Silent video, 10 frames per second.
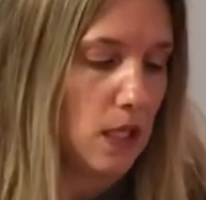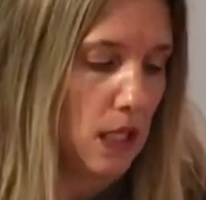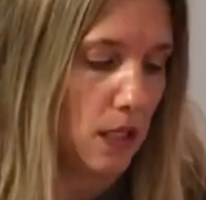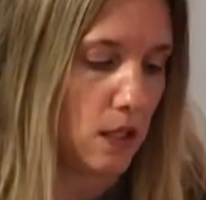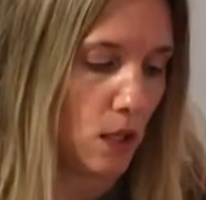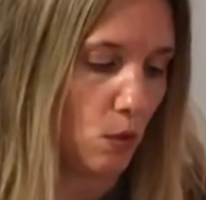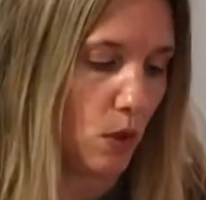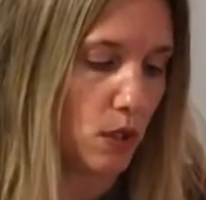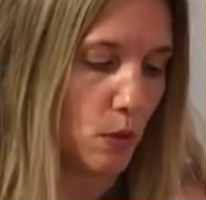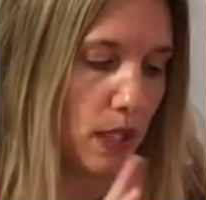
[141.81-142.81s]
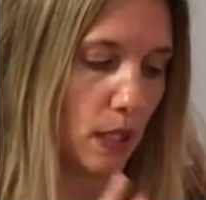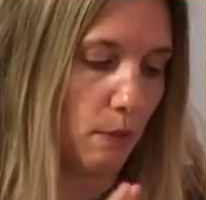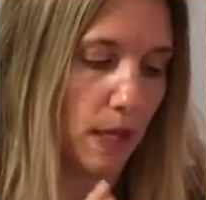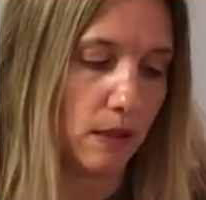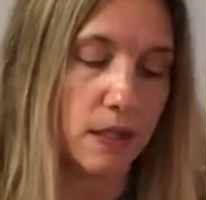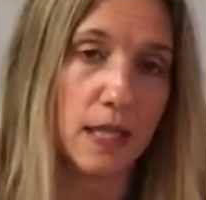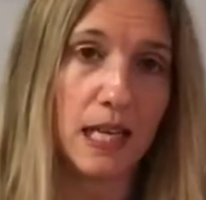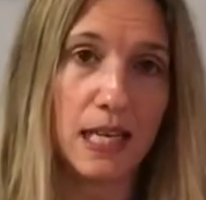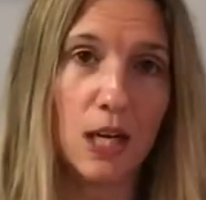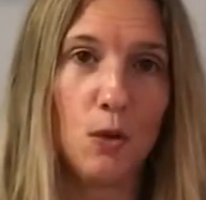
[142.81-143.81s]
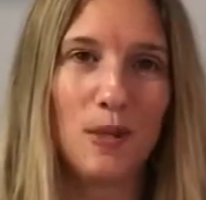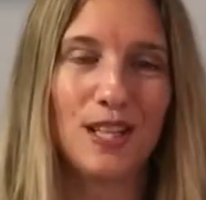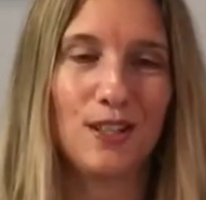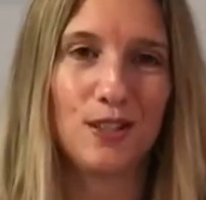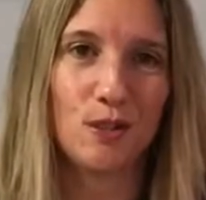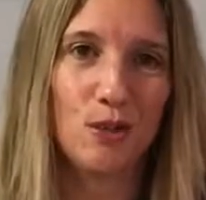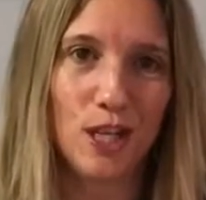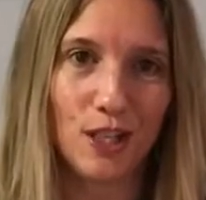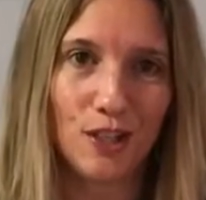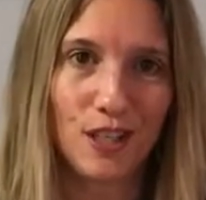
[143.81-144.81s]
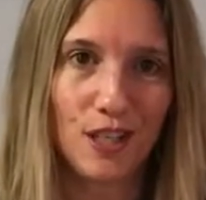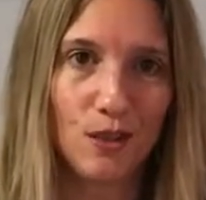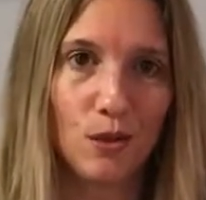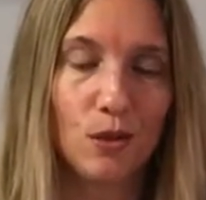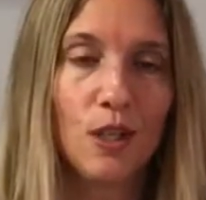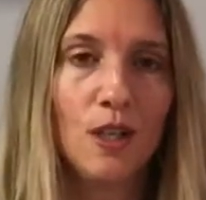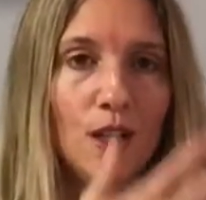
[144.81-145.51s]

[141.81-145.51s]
And so once we kind of balance that out, we can also check your Kegel,